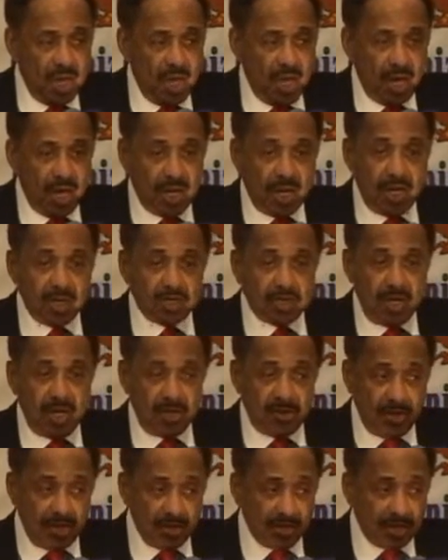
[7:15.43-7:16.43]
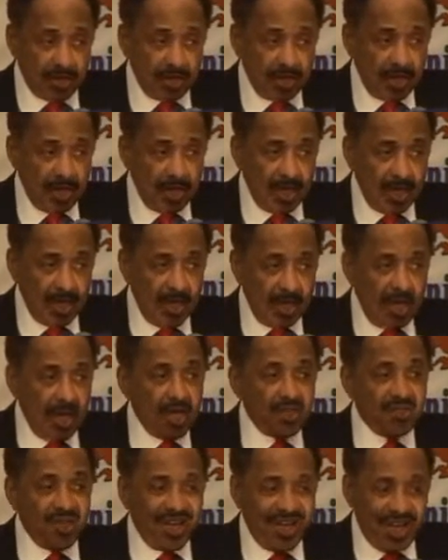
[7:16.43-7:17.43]
And I say this,
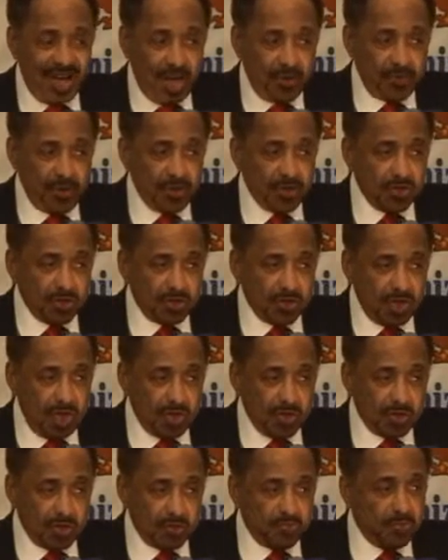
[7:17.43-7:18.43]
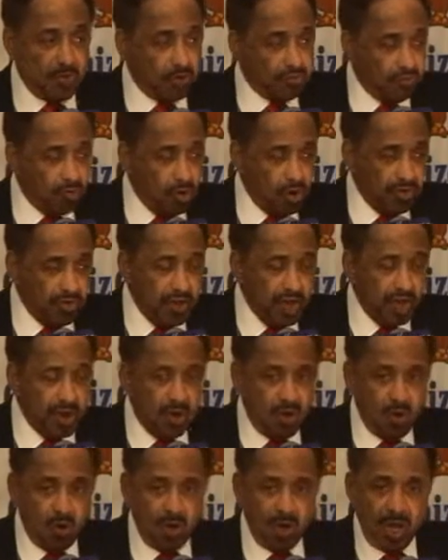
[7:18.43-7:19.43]
they're happy to see us before they
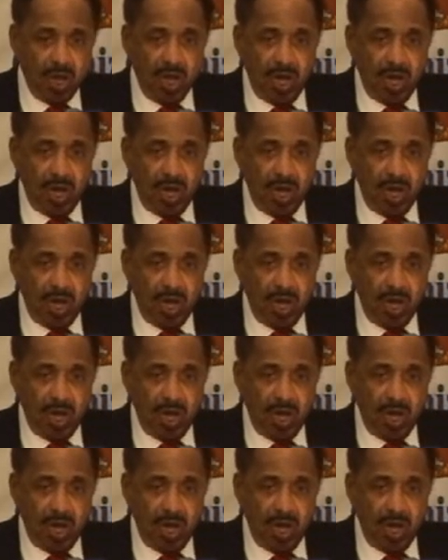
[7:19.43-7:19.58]
go,